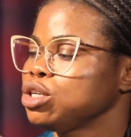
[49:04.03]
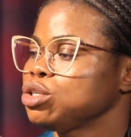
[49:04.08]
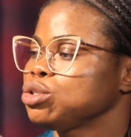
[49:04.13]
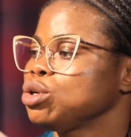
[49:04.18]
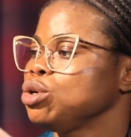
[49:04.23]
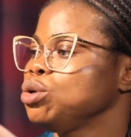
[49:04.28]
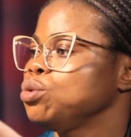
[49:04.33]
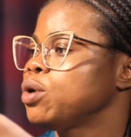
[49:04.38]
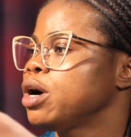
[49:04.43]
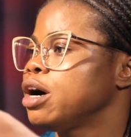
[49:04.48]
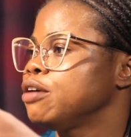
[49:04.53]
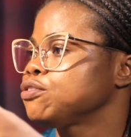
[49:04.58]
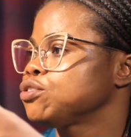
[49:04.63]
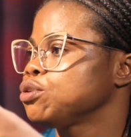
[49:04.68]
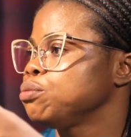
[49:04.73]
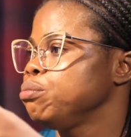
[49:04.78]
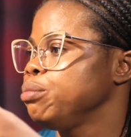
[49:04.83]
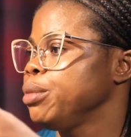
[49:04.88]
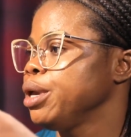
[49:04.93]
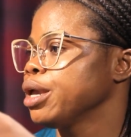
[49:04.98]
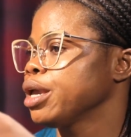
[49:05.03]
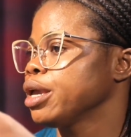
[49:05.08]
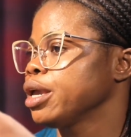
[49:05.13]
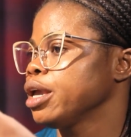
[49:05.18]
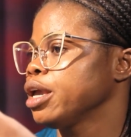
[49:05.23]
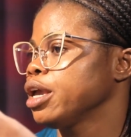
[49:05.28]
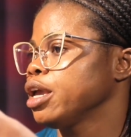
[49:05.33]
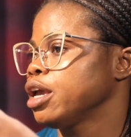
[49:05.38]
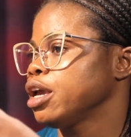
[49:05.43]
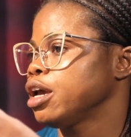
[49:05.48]
So you have to make
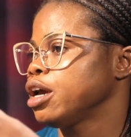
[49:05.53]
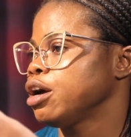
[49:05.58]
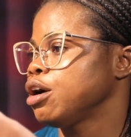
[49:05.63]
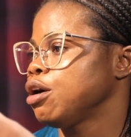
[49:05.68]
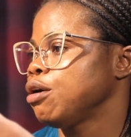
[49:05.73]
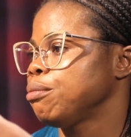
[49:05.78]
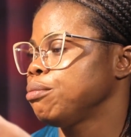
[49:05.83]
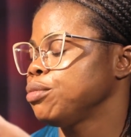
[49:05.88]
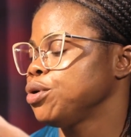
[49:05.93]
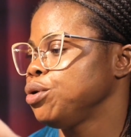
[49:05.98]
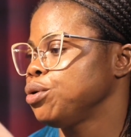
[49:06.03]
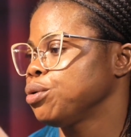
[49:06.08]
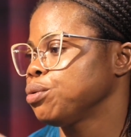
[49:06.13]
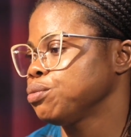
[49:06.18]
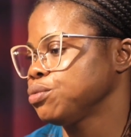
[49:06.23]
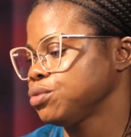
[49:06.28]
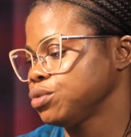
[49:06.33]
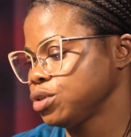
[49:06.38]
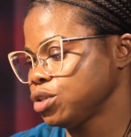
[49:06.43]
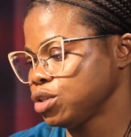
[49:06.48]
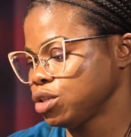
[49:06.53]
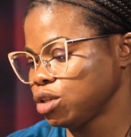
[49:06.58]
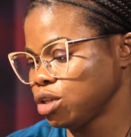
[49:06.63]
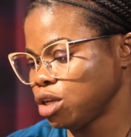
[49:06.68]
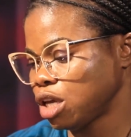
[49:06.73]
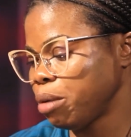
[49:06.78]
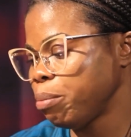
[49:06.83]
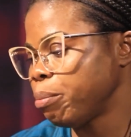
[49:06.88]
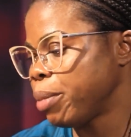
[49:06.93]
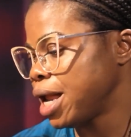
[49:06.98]
a
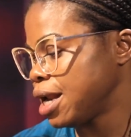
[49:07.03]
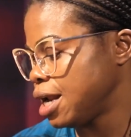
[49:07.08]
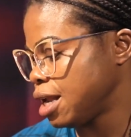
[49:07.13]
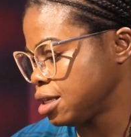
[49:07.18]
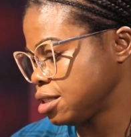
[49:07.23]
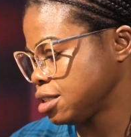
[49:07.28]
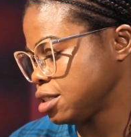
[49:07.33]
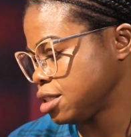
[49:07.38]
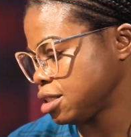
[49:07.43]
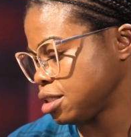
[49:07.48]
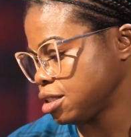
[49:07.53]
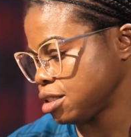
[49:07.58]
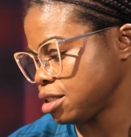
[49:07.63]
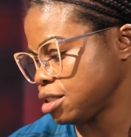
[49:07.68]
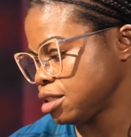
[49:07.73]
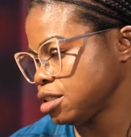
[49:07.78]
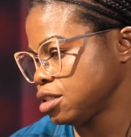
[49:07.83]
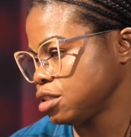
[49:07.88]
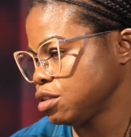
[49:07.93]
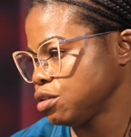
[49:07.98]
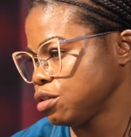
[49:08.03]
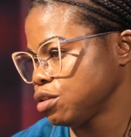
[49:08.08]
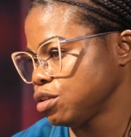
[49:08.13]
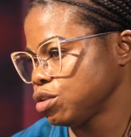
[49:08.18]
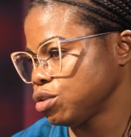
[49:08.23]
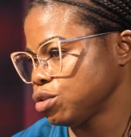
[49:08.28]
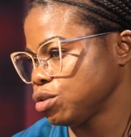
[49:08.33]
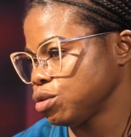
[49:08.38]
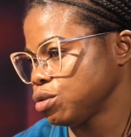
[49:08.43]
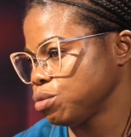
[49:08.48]
balance
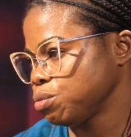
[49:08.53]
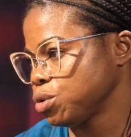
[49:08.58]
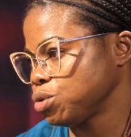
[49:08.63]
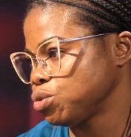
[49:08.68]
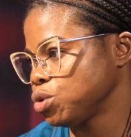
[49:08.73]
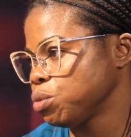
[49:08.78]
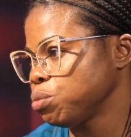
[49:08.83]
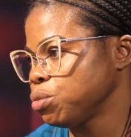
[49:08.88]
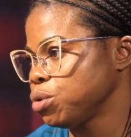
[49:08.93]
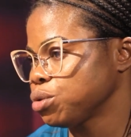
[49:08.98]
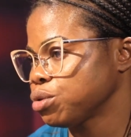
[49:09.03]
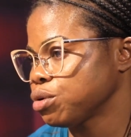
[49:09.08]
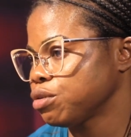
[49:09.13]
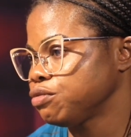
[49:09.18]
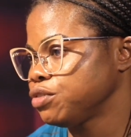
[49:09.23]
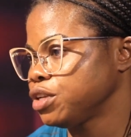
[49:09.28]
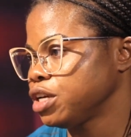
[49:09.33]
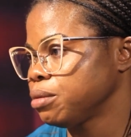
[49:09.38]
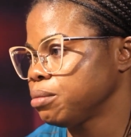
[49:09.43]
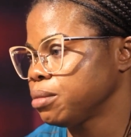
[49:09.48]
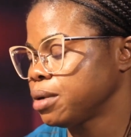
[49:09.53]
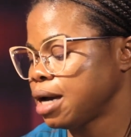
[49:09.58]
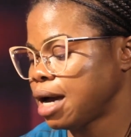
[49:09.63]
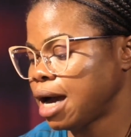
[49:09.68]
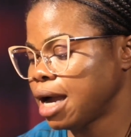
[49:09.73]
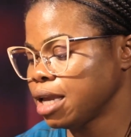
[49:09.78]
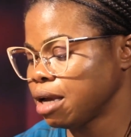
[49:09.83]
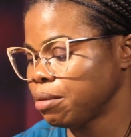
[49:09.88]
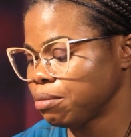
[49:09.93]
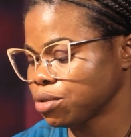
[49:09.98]
between both of them.
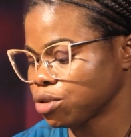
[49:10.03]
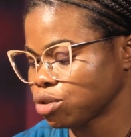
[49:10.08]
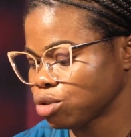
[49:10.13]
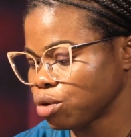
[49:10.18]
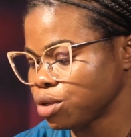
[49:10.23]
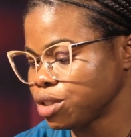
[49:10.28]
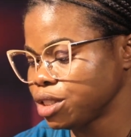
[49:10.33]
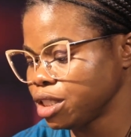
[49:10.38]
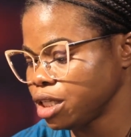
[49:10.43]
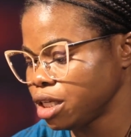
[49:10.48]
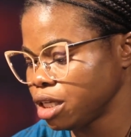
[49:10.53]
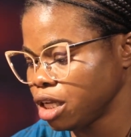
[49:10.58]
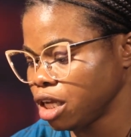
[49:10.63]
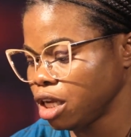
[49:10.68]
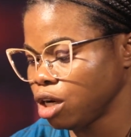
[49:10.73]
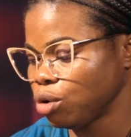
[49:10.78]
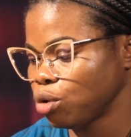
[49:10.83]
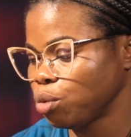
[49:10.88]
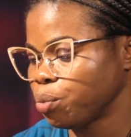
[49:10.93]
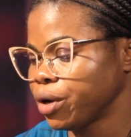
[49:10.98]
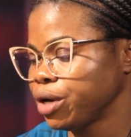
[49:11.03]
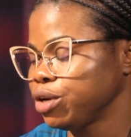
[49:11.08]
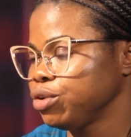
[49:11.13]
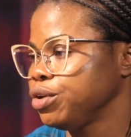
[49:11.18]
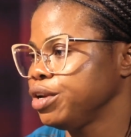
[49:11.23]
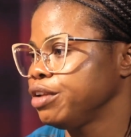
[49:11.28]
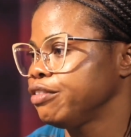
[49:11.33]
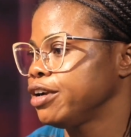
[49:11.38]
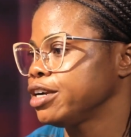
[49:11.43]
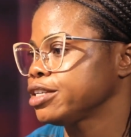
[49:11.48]
I am studying in Open
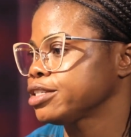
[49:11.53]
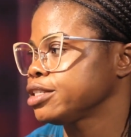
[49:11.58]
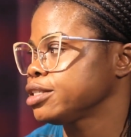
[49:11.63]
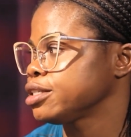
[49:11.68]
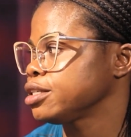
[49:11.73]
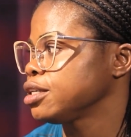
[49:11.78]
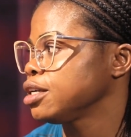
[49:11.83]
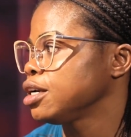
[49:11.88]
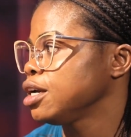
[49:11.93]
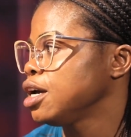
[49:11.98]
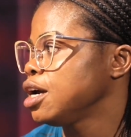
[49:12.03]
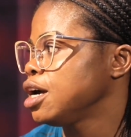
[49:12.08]
University.